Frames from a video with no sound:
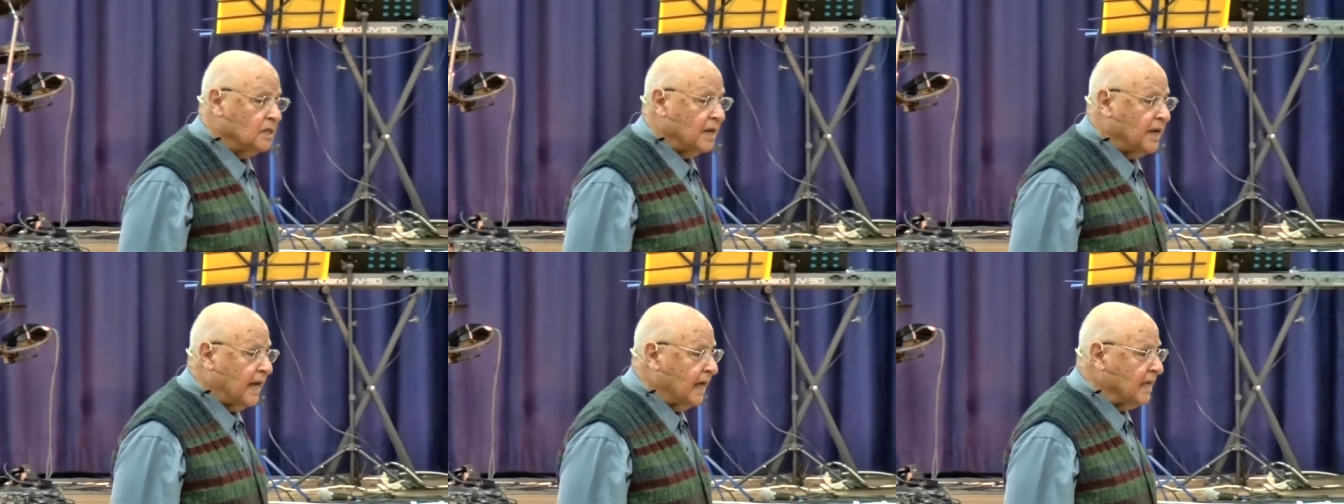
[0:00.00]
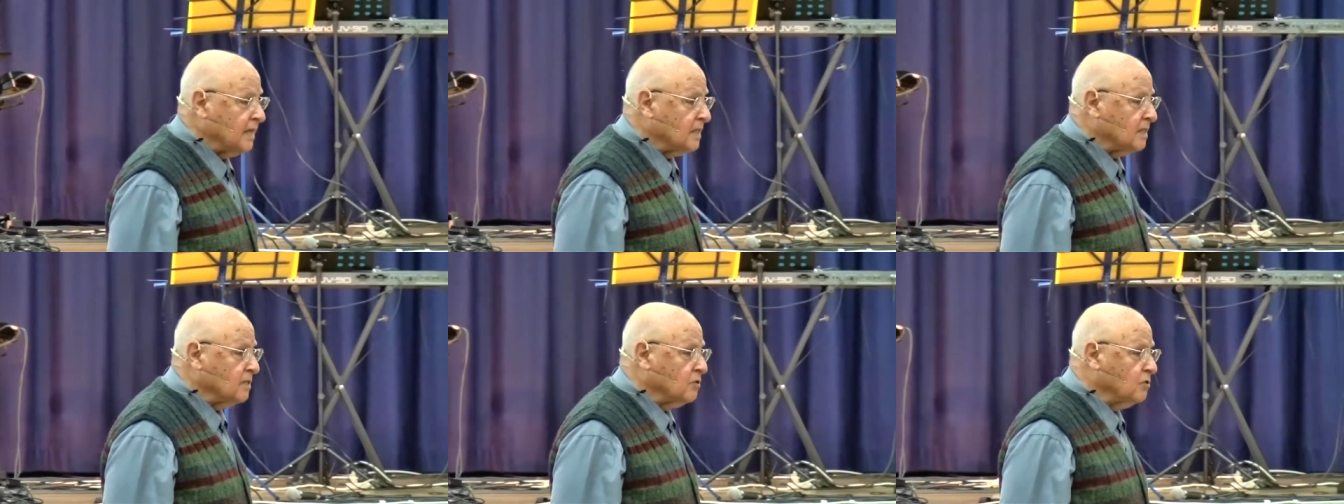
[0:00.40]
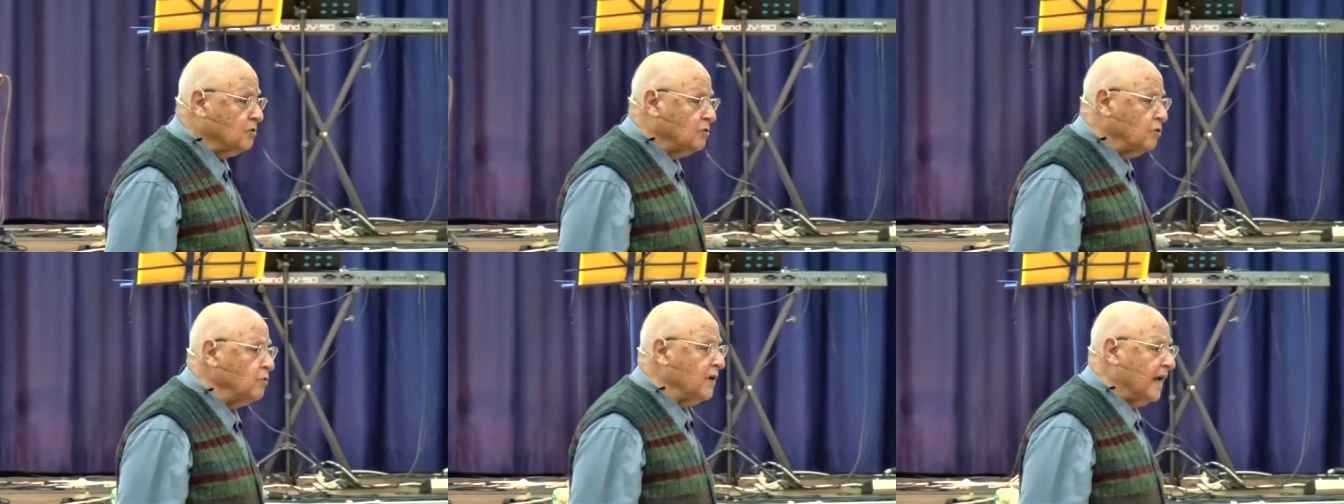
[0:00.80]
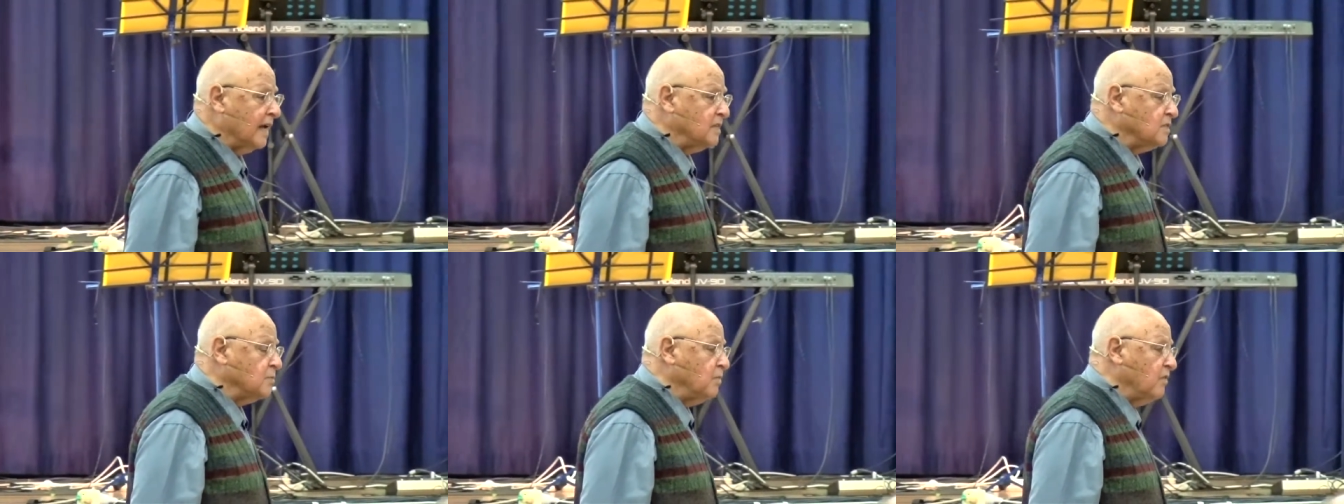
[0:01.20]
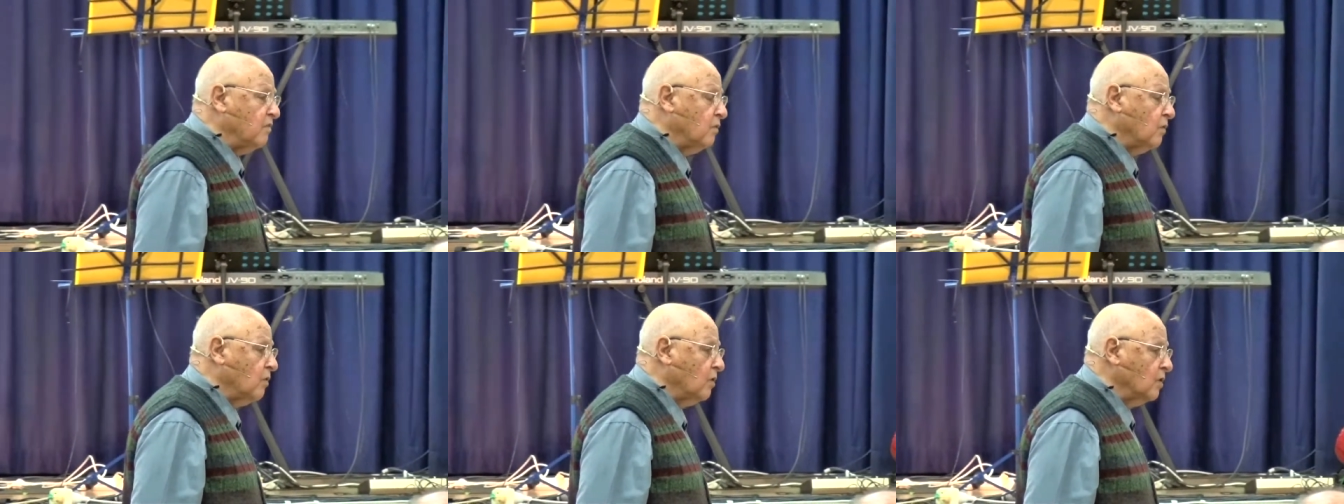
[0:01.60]
The night, two nights
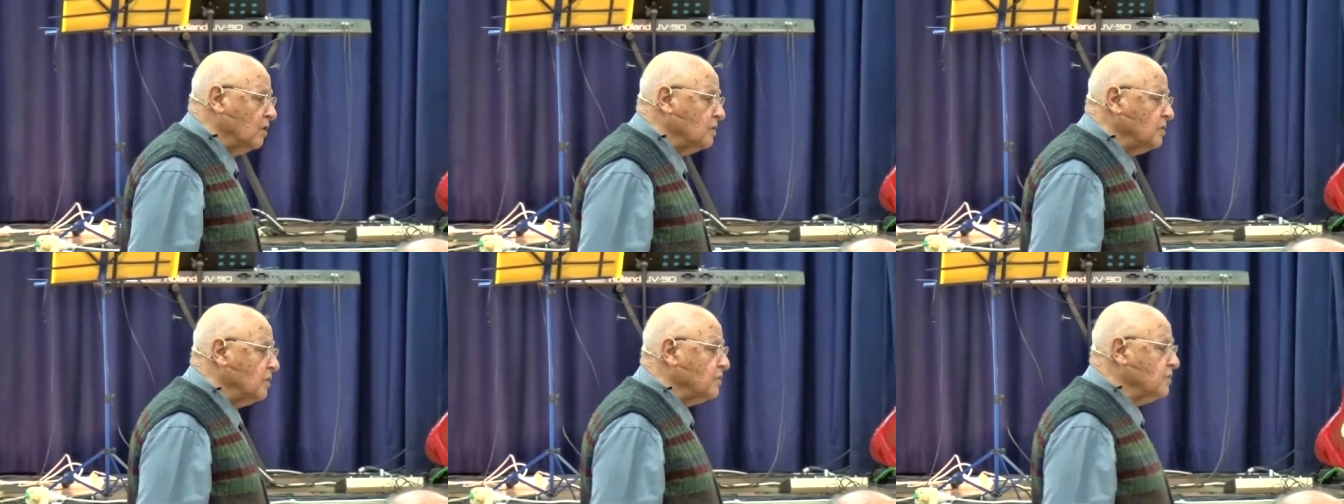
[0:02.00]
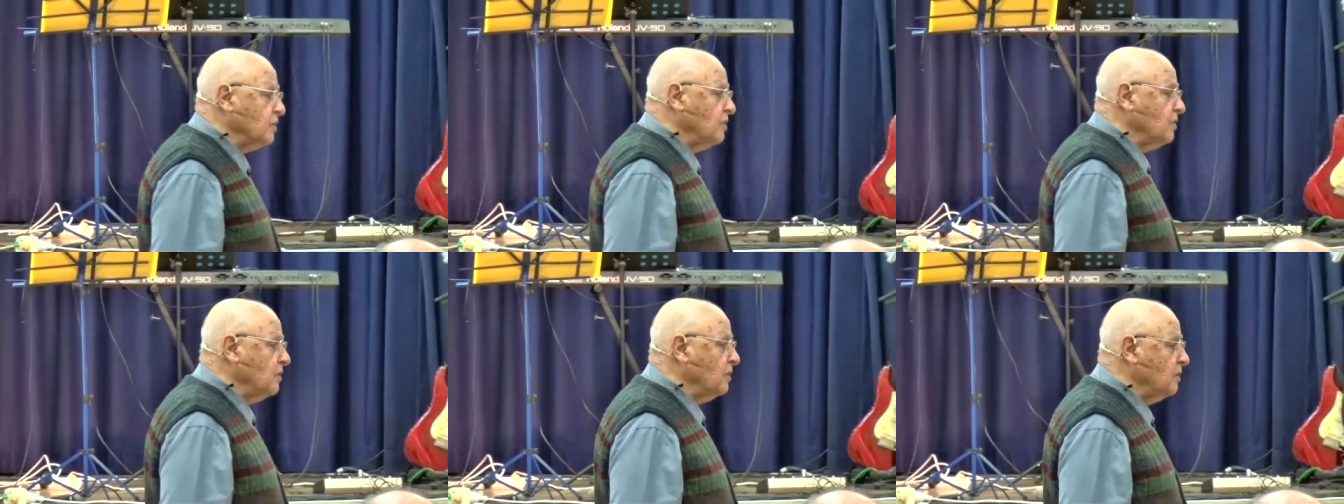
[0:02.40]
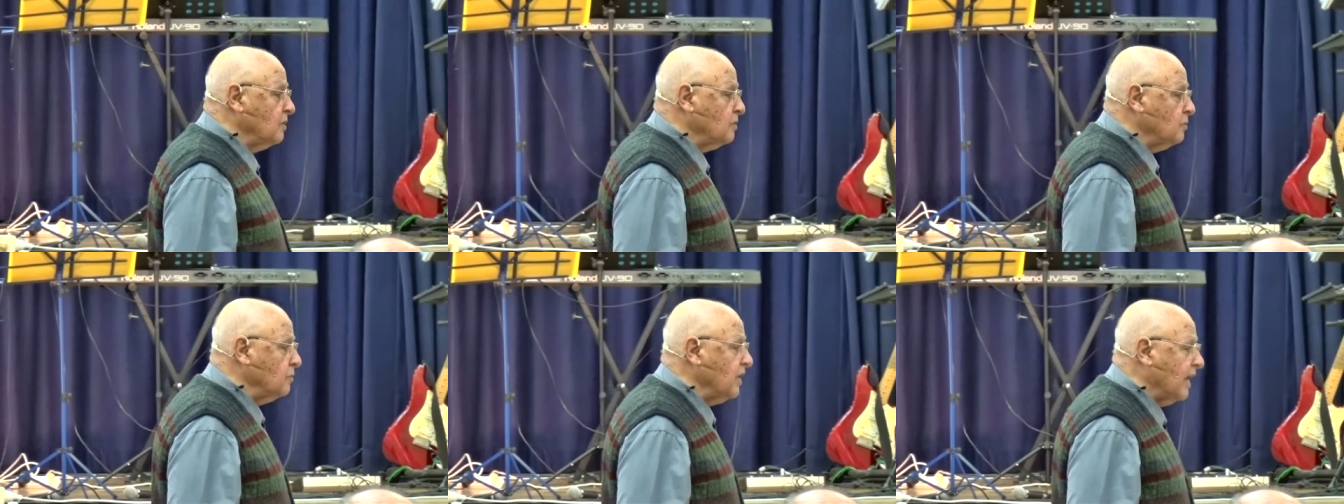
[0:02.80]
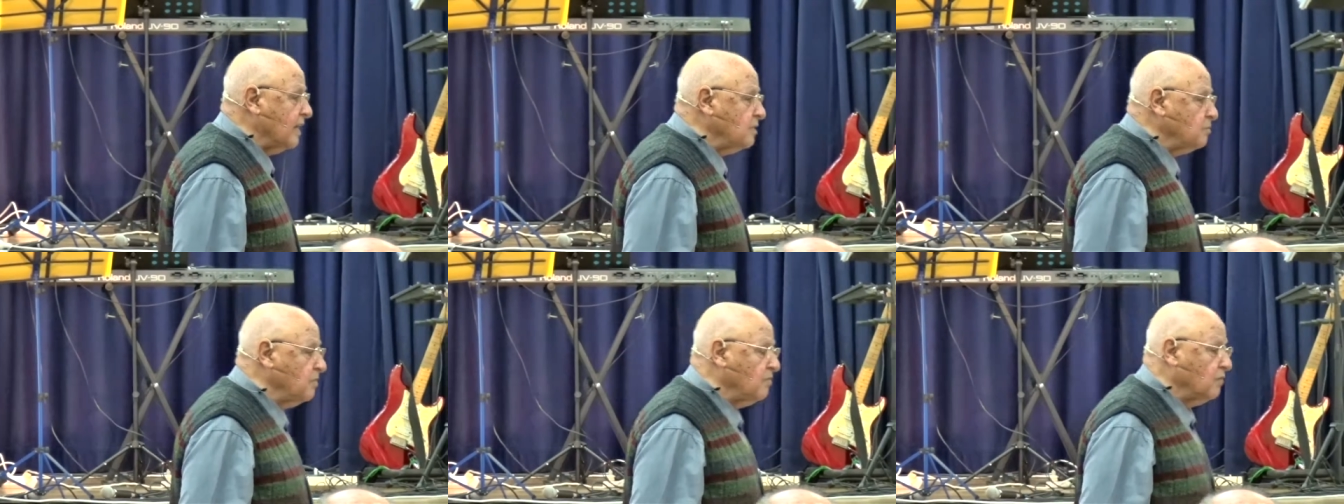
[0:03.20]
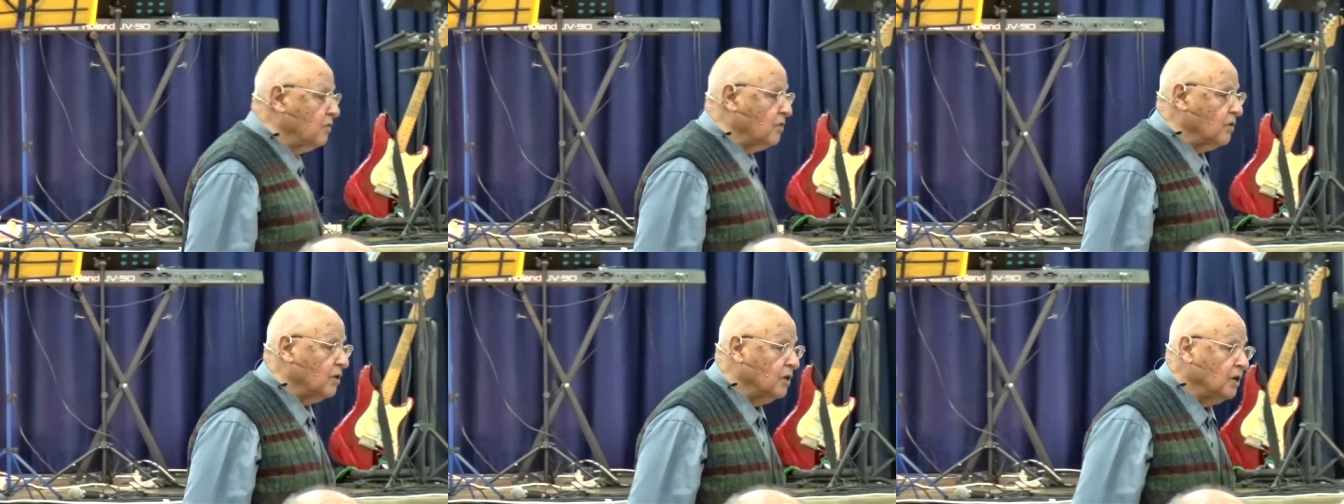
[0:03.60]
before, the, uh, two nights
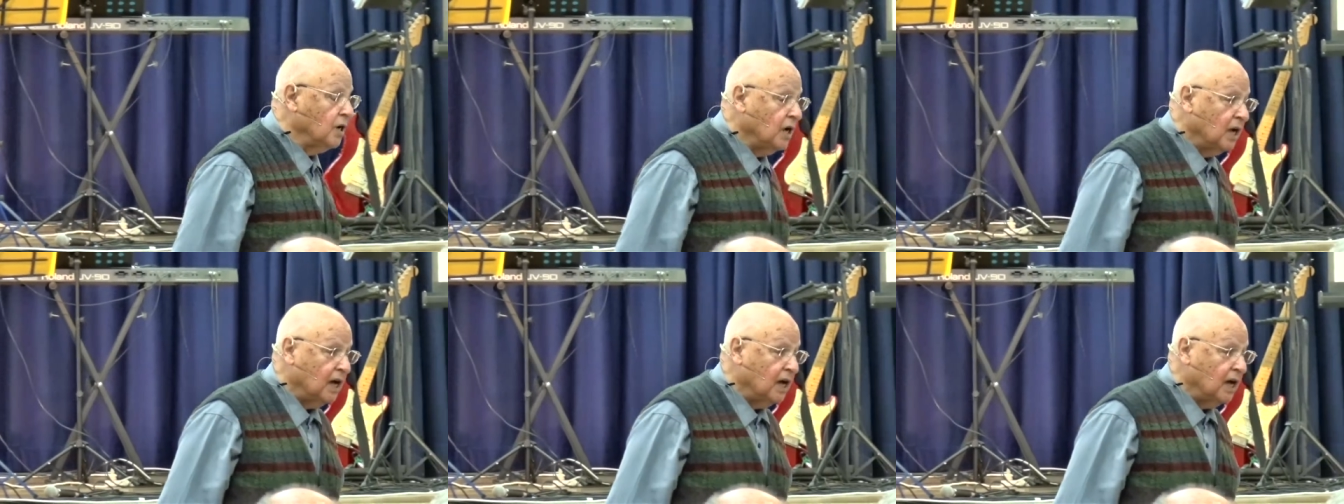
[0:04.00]
before,